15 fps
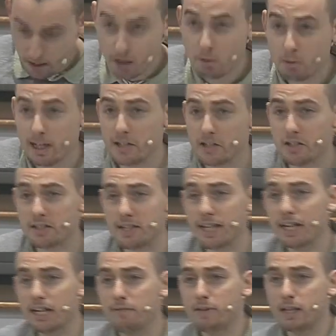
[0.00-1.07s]
Well, let's just
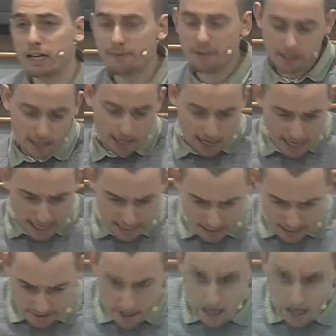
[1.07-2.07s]
think of the other side